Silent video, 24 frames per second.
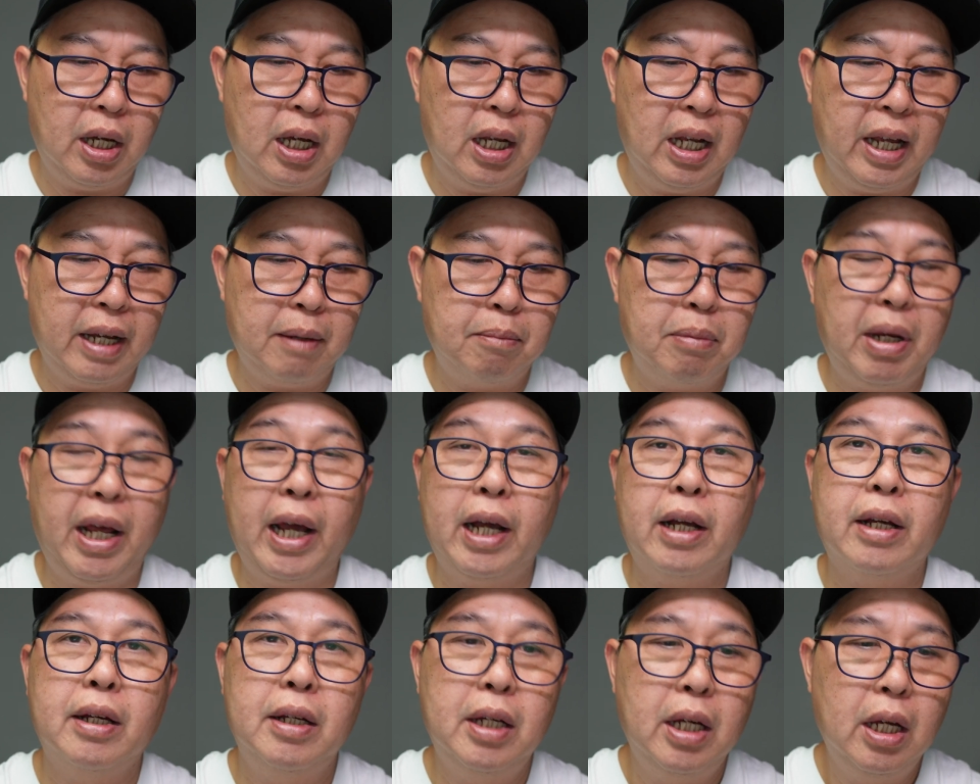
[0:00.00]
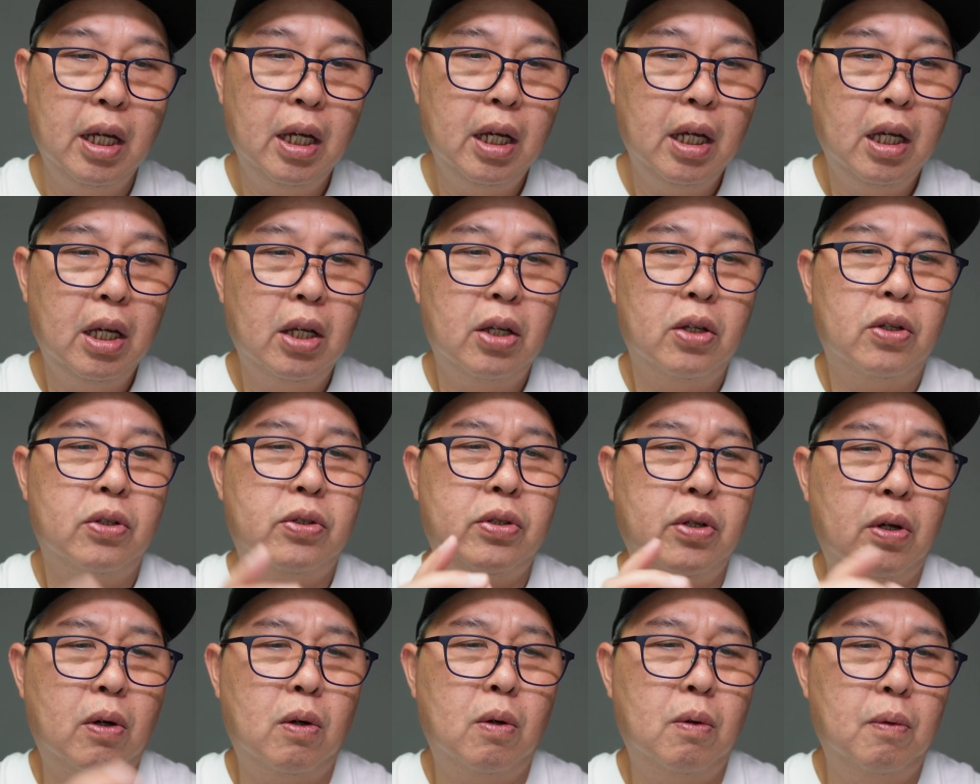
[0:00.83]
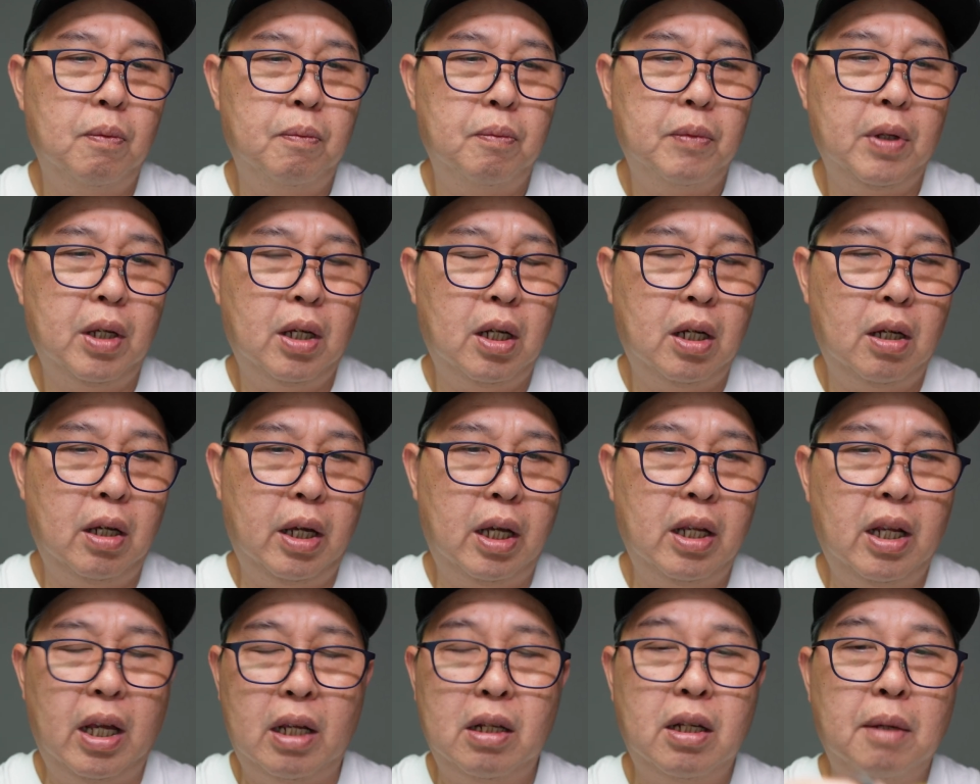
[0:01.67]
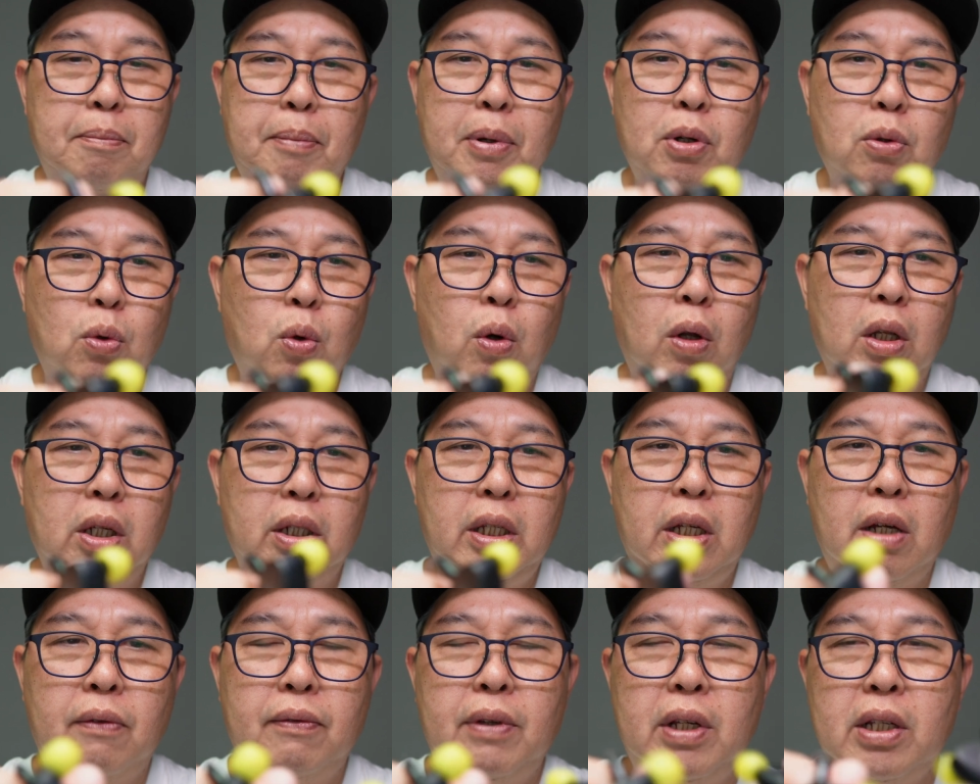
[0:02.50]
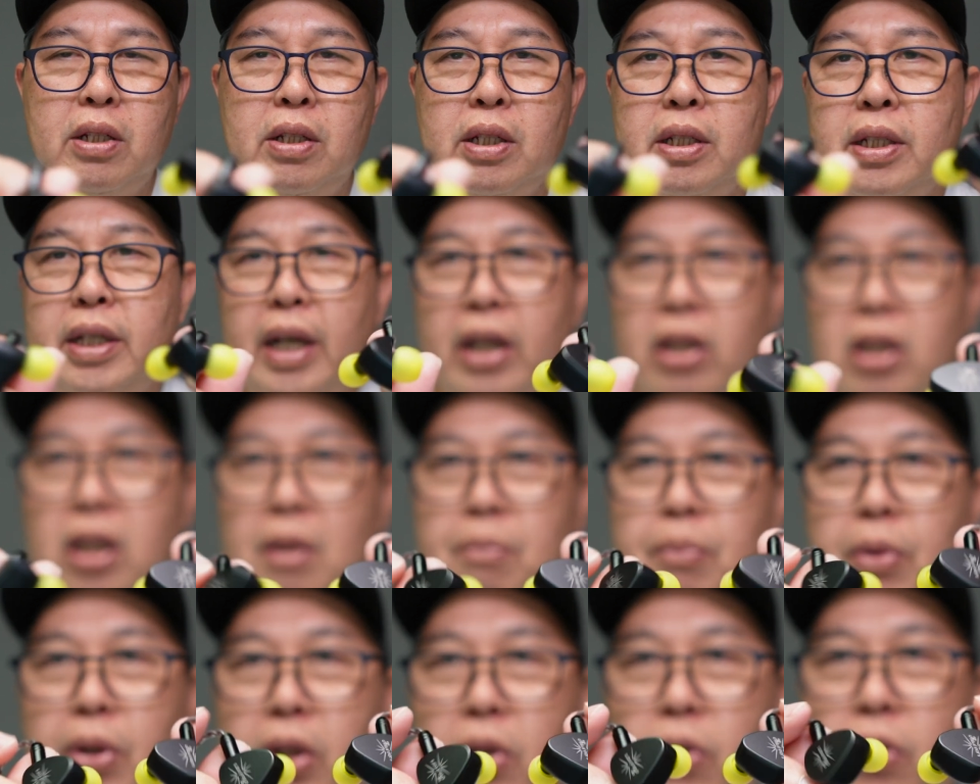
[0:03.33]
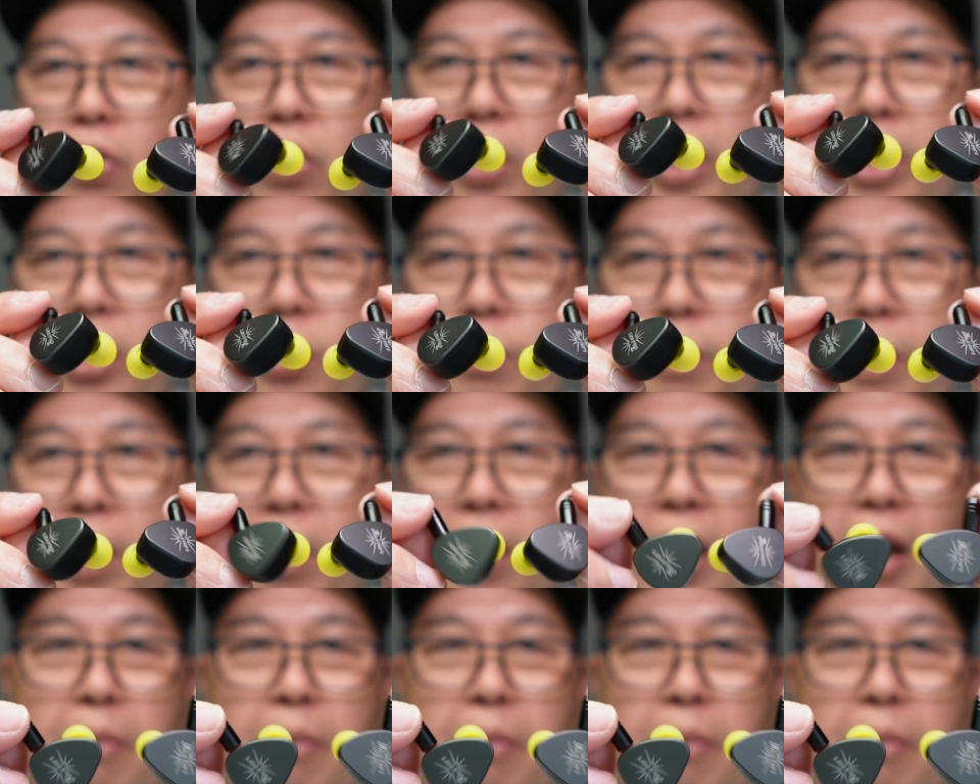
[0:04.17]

I like black. So and the build quality of this is actually pretty good as well.